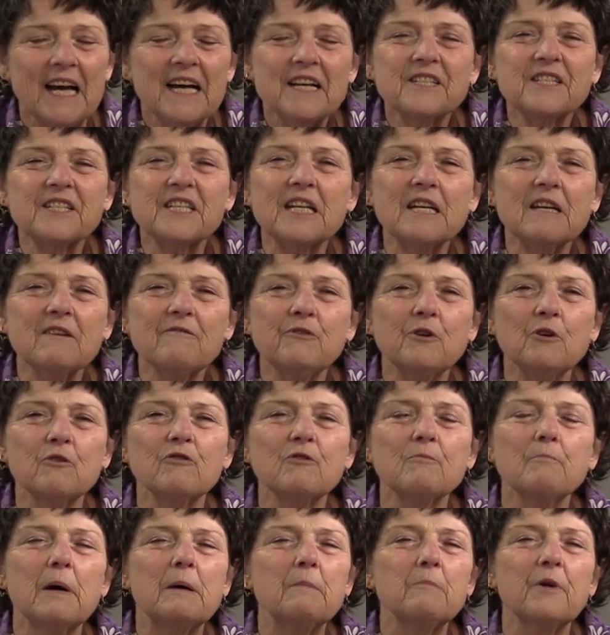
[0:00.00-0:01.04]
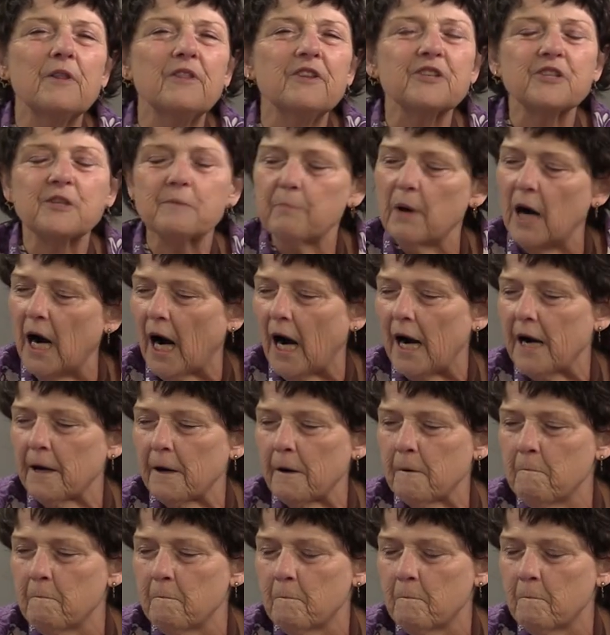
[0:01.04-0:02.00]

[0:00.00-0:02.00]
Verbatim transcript: See if you remember this part.